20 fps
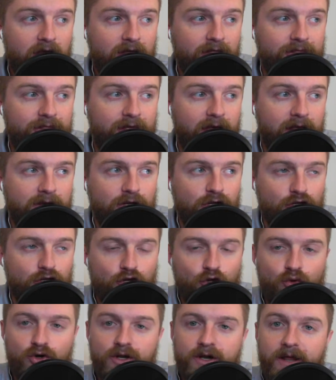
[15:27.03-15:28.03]
then
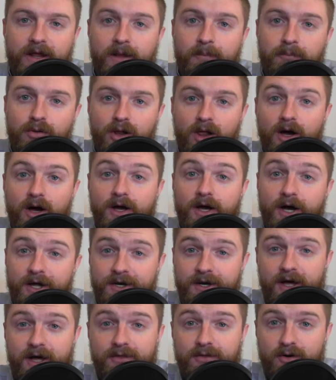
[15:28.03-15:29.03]
you could plug
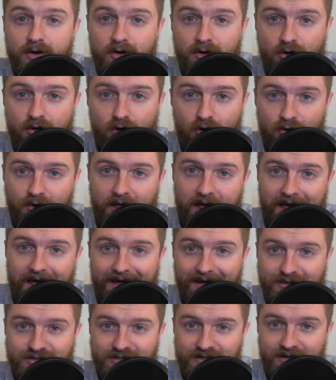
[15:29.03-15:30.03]
another call to
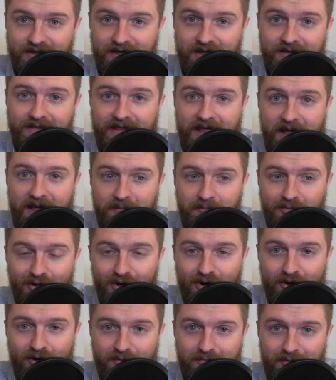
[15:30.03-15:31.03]
action in that
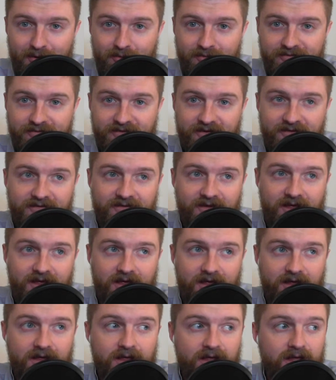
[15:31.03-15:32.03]
blog post and
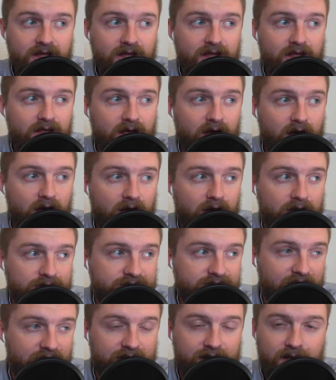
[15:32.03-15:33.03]
say,
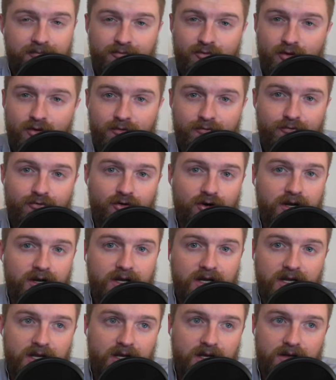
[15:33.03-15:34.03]
sign up for a
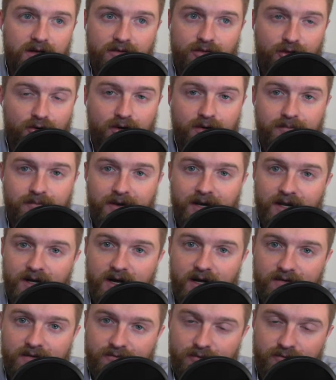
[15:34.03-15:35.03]
free 30-minute
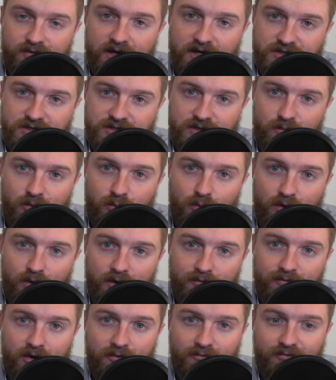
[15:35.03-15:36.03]
consultation with one
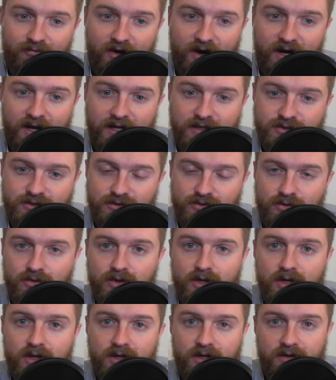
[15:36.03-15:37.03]
of our
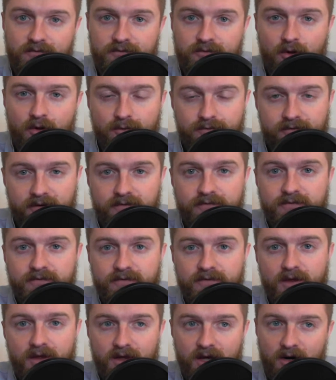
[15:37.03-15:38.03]
financial
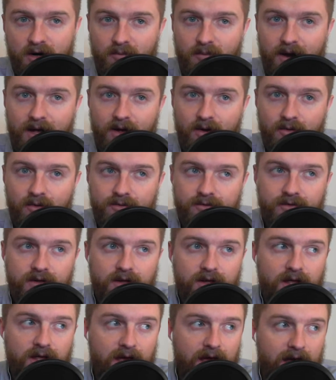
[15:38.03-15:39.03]
consultants around
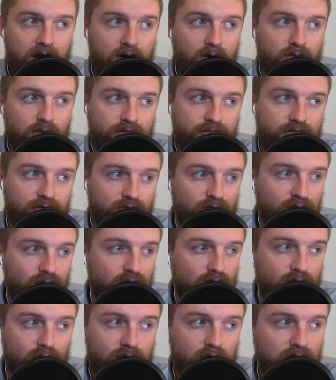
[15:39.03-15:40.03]
how
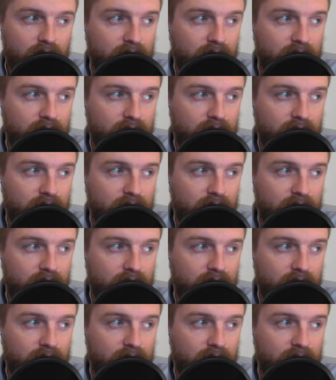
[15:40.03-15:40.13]
to